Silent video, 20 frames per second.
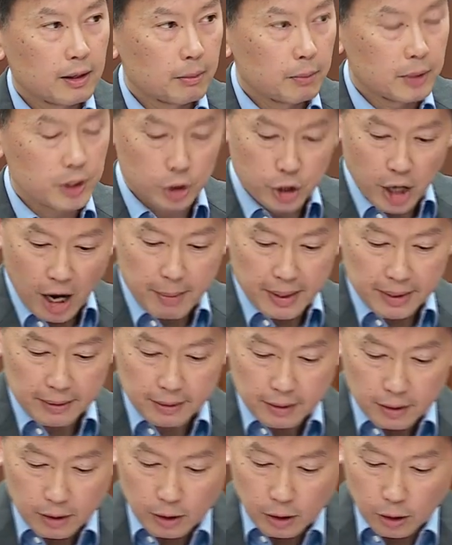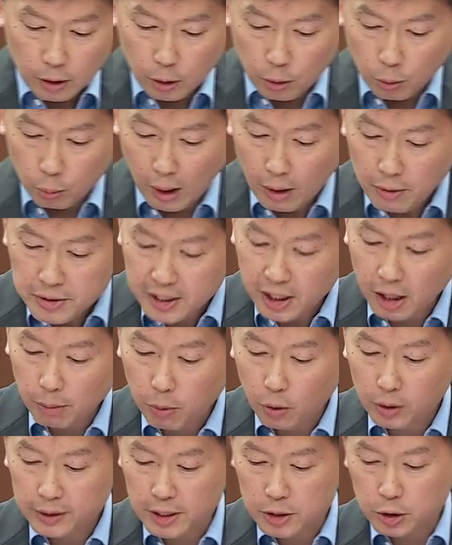Mr. Chairman, while
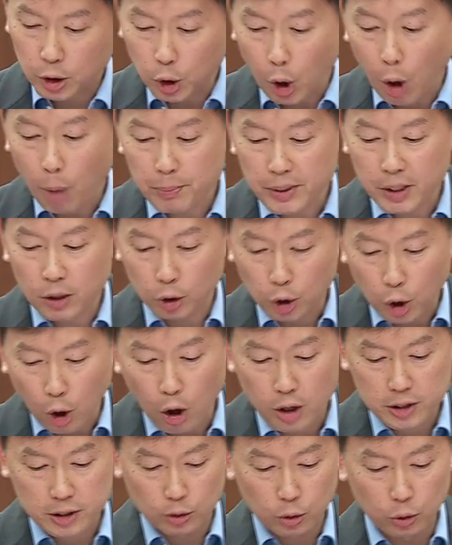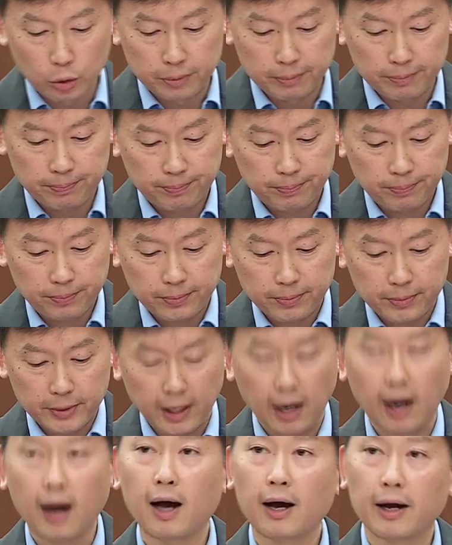Singapore does not compete on cost alone,
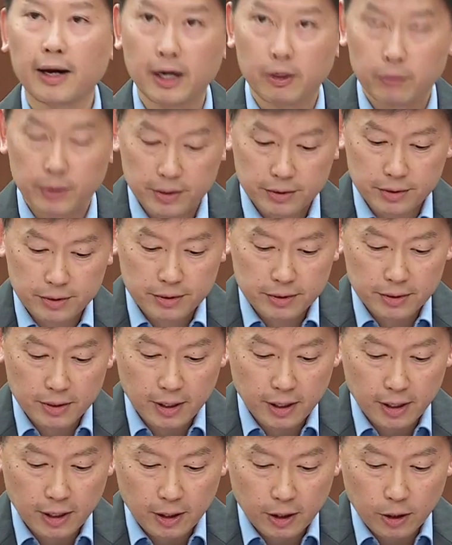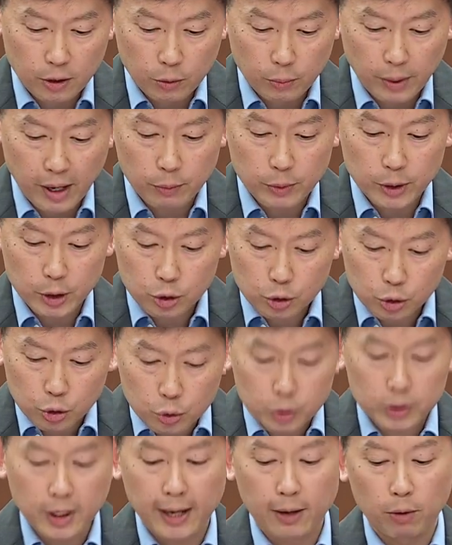there are areas where we
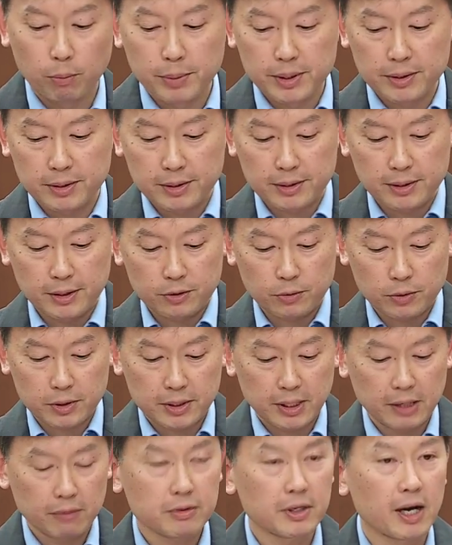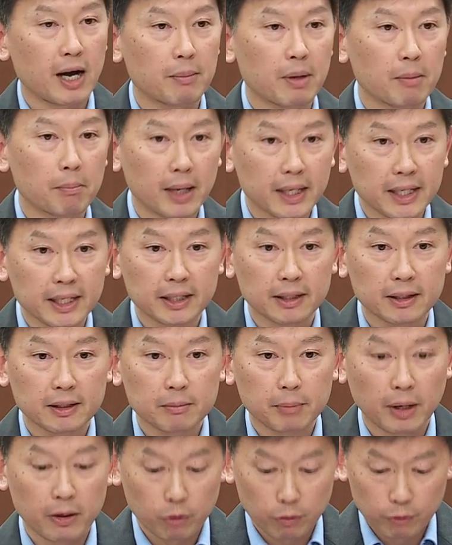could help businesses to save time and money
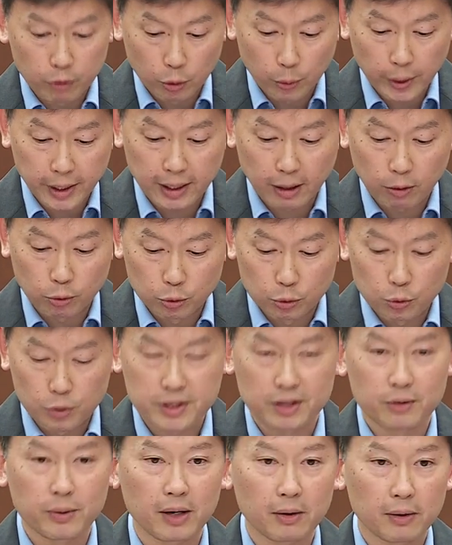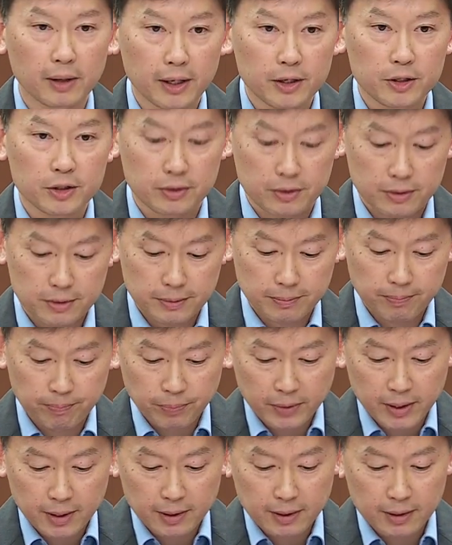by reviewing our rules and regulations.
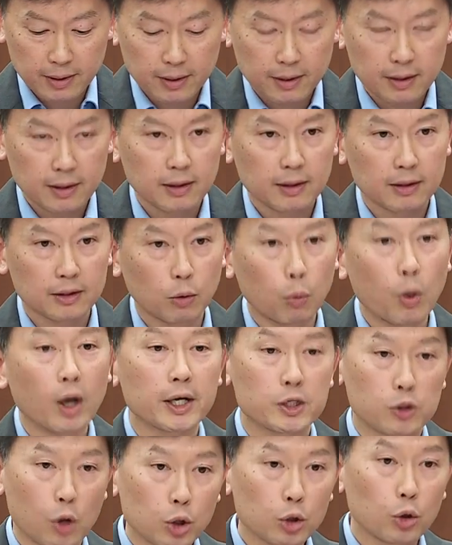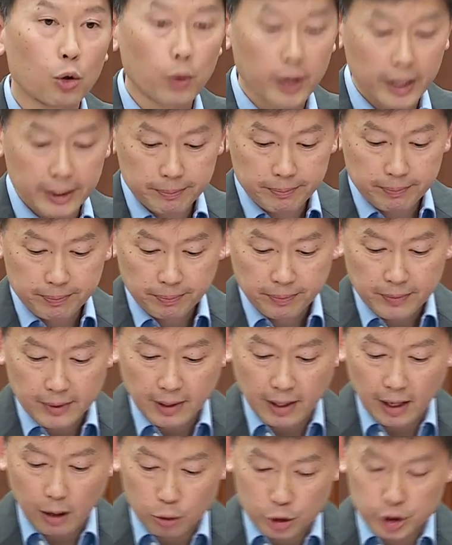The work is ongoing.
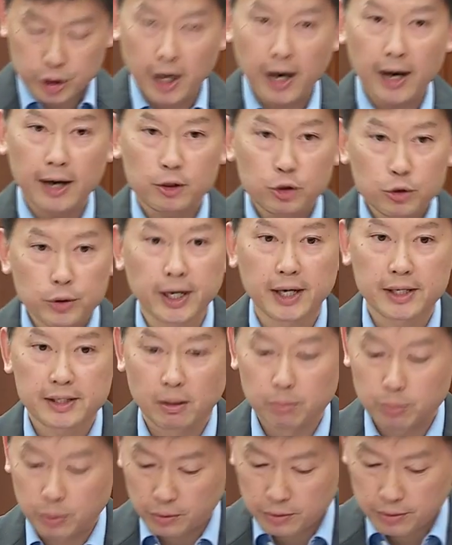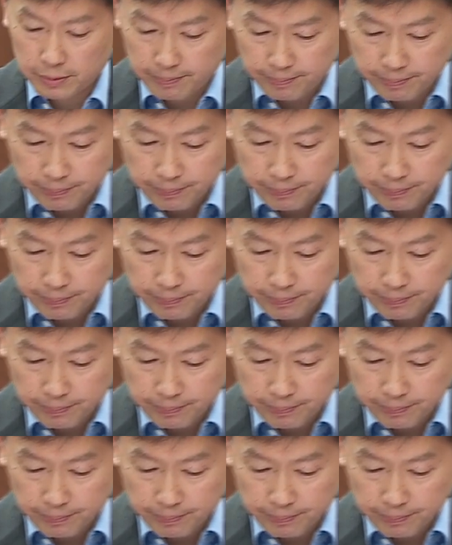I'll share three examples.